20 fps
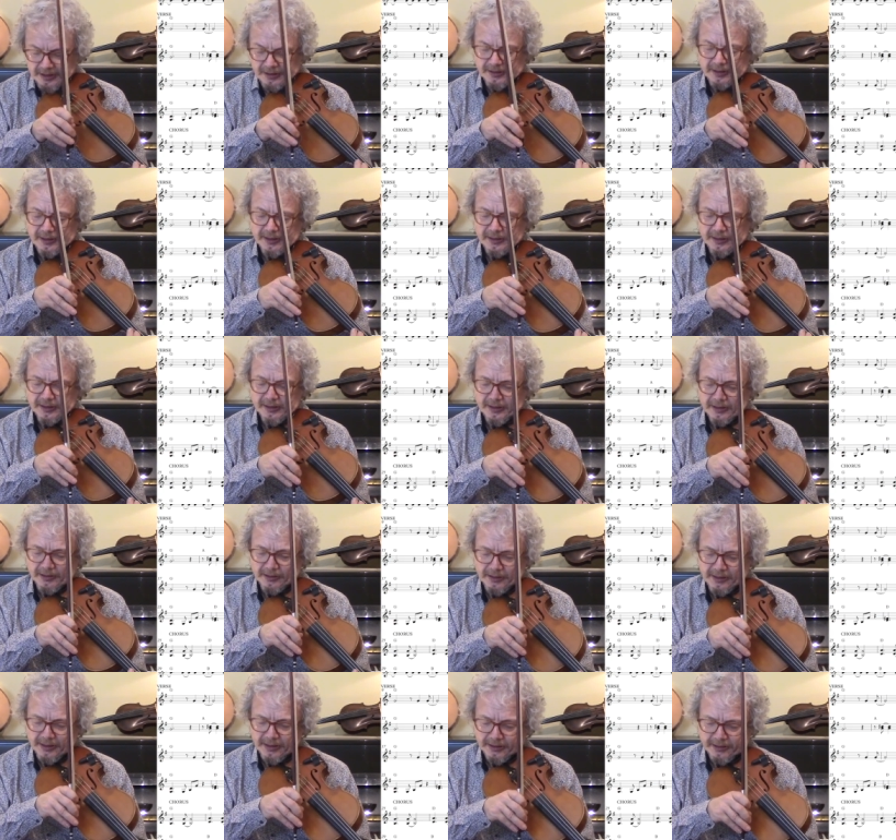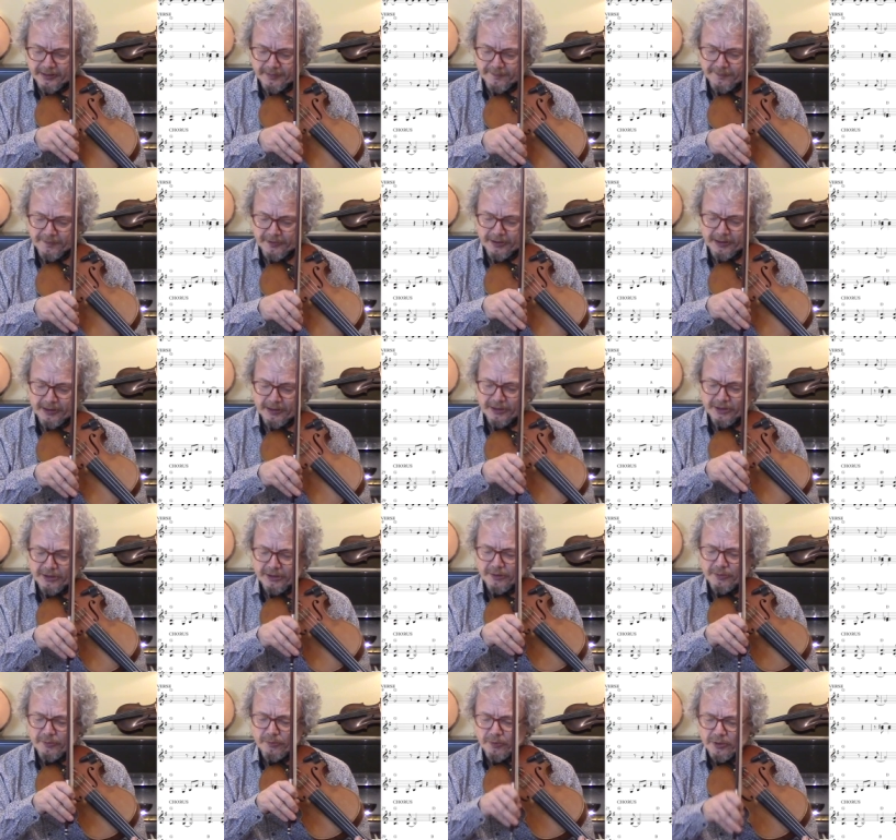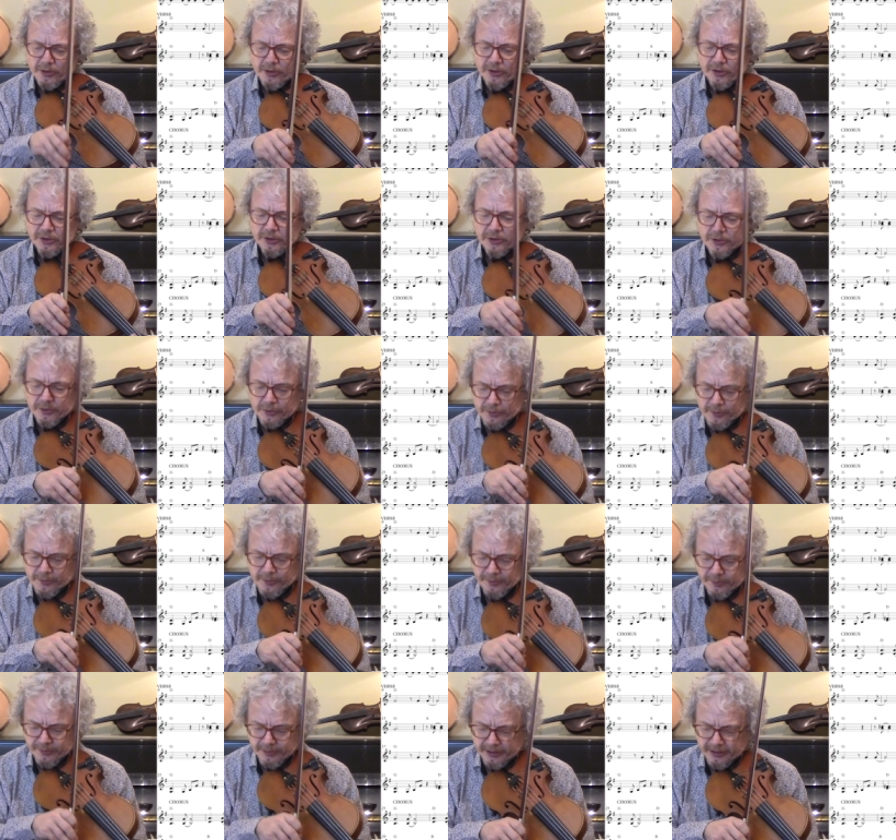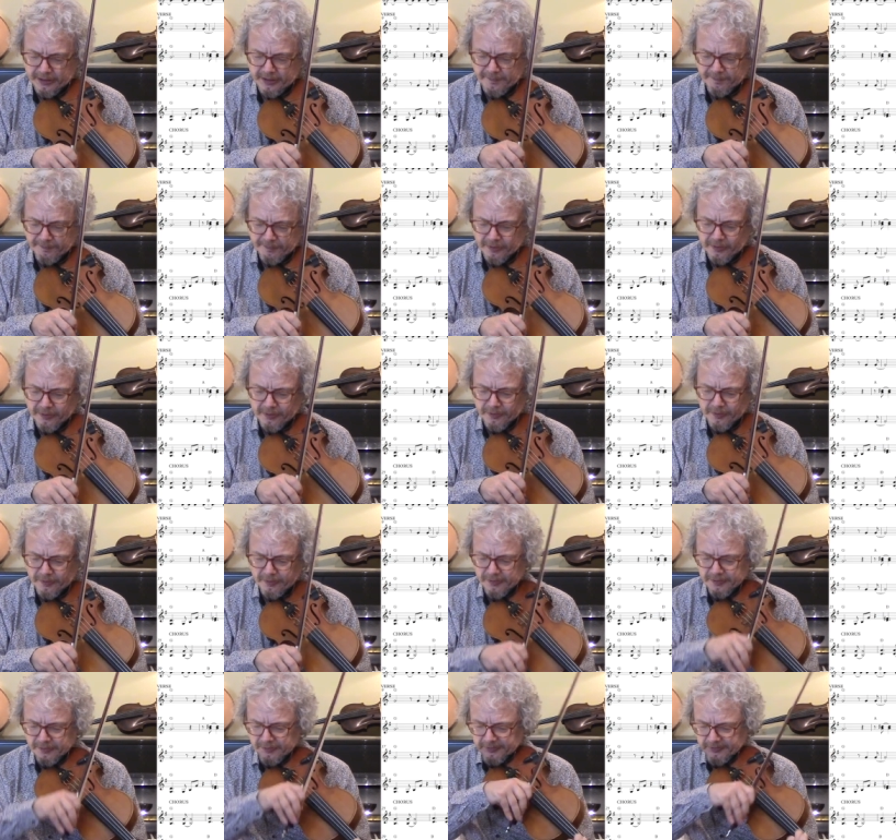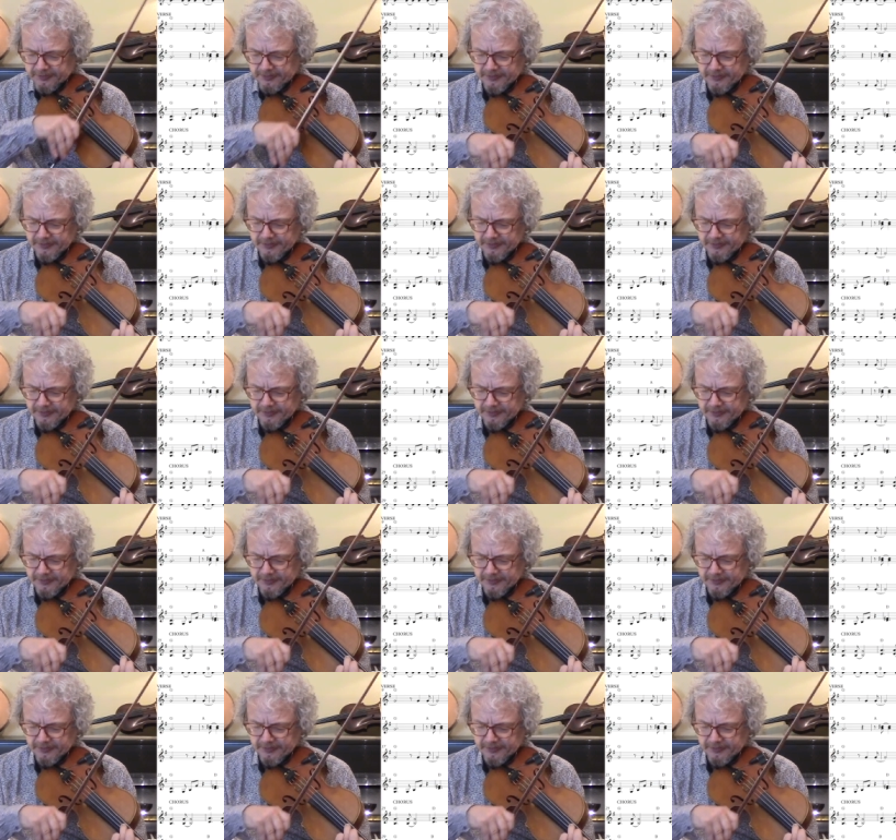Then a little lick to finish. One, two, three, four, one.